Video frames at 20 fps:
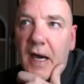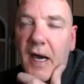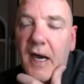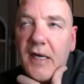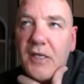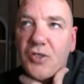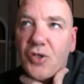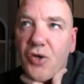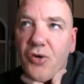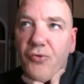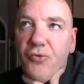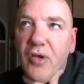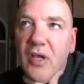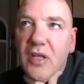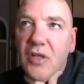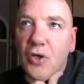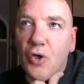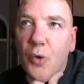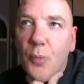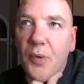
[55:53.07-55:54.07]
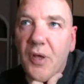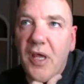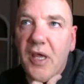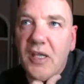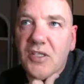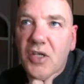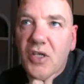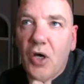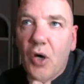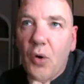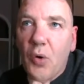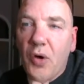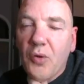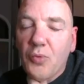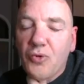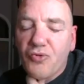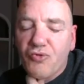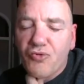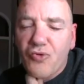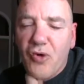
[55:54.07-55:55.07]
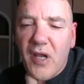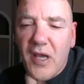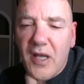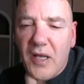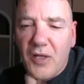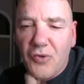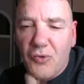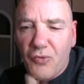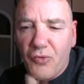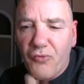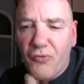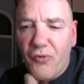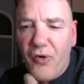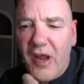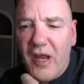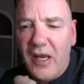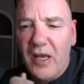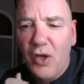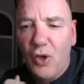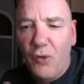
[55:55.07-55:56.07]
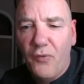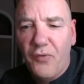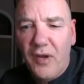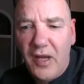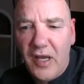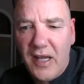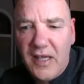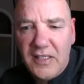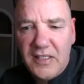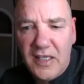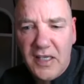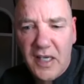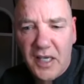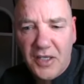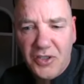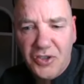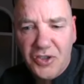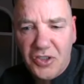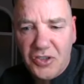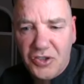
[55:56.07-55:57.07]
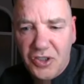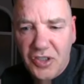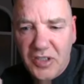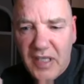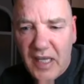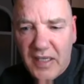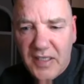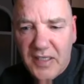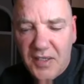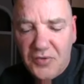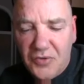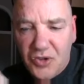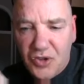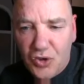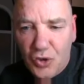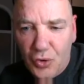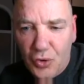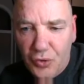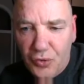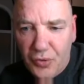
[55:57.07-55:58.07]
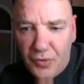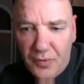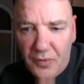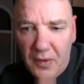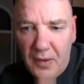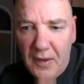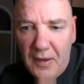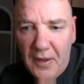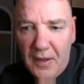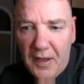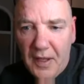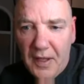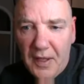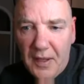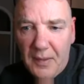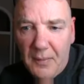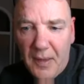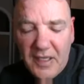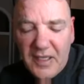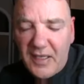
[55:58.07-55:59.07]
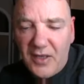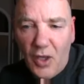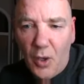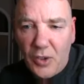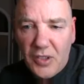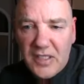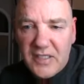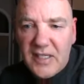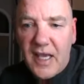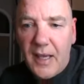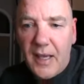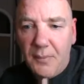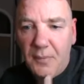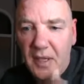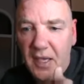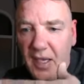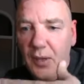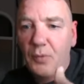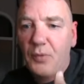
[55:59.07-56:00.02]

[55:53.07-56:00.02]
I done a reading a couple of years ago, and it was really lovely lady, and she'd had a son. I didn't know at the time